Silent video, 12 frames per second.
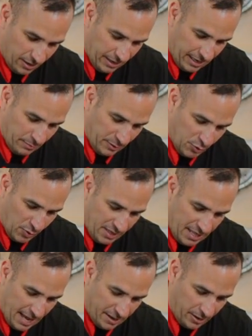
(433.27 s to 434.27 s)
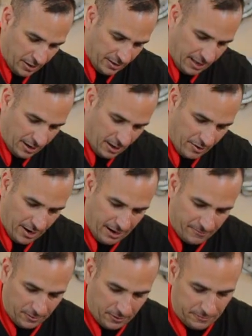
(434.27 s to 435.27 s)
In between that, you're gonna take another
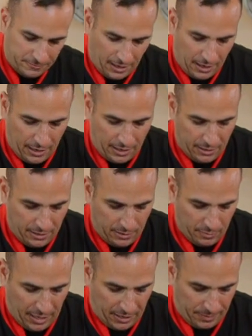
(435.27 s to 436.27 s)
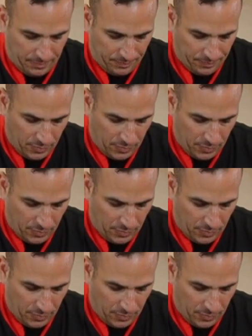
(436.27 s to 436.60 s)
handful of bacon.